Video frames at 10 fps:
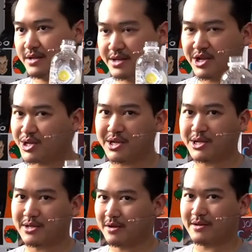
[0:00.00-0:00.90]
it just
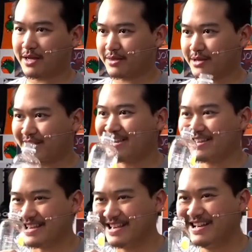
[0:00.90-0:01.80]
doesn't look like this.
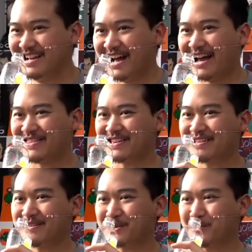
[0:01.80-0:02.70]
I think
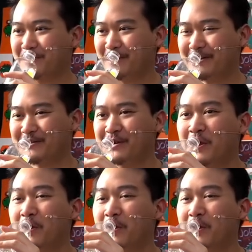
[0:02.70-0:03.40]
it looks way better.